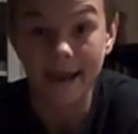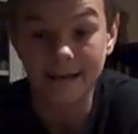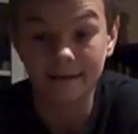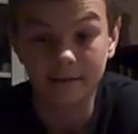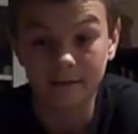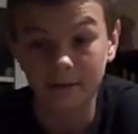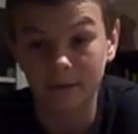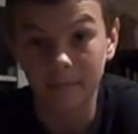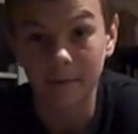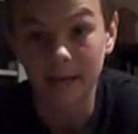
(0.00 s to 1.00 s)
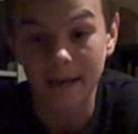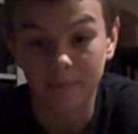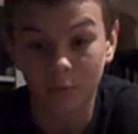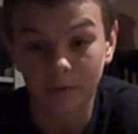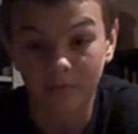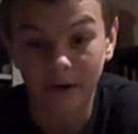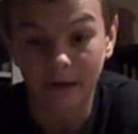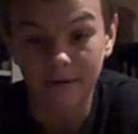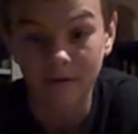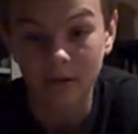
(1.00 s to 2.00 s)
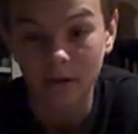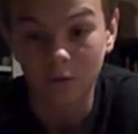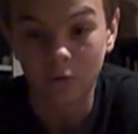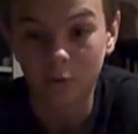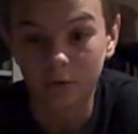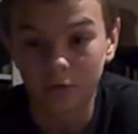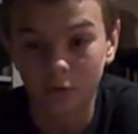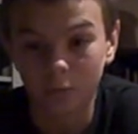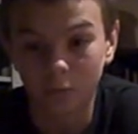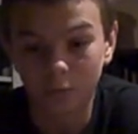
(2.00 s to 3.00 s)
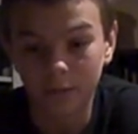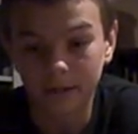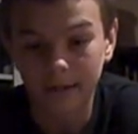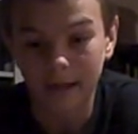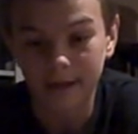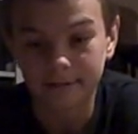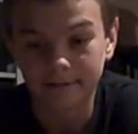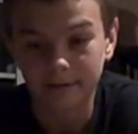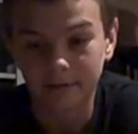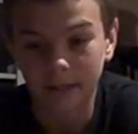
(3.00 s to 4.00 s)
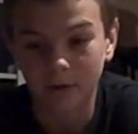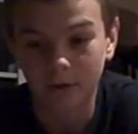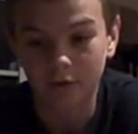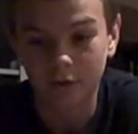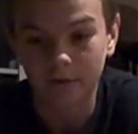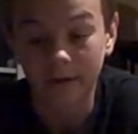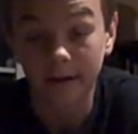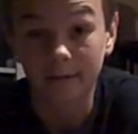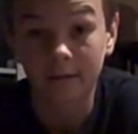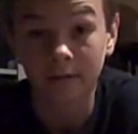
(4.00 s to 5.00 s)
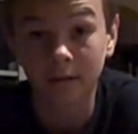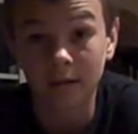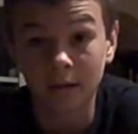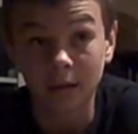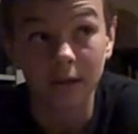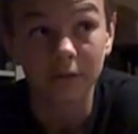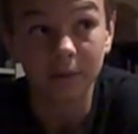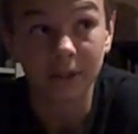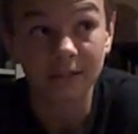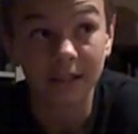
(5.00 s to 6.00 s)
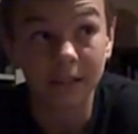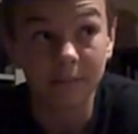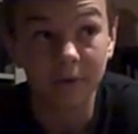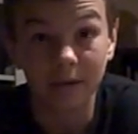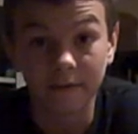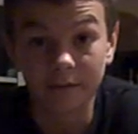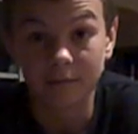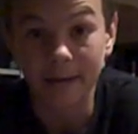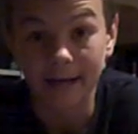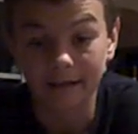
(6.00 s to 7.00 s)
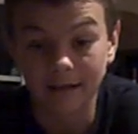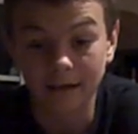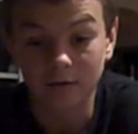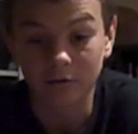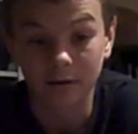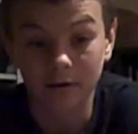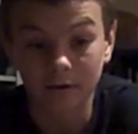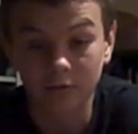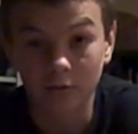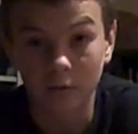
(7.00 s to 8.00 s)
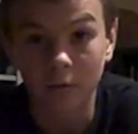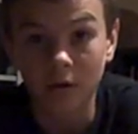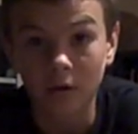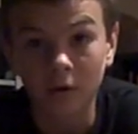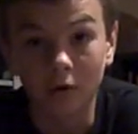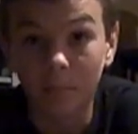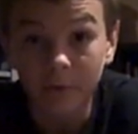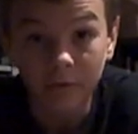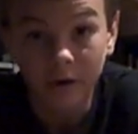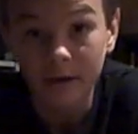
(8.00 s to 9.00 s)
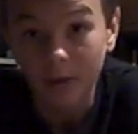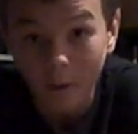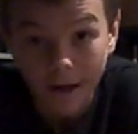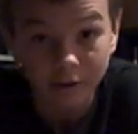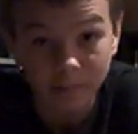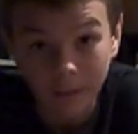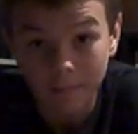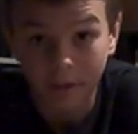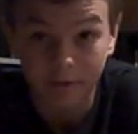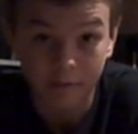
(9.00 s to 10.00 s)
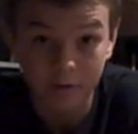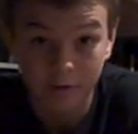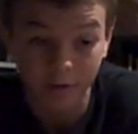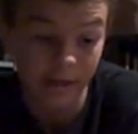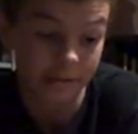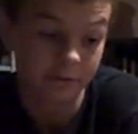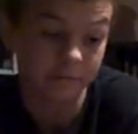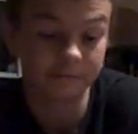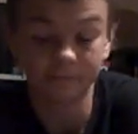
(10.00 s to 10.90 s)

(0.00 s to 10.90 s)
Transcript: 8, maybe 8.5. The corners are really nice. Everything on it's just nice. And it's because I keep it in this magnet case right here, so don't be afraid to go out and spend money for your collection.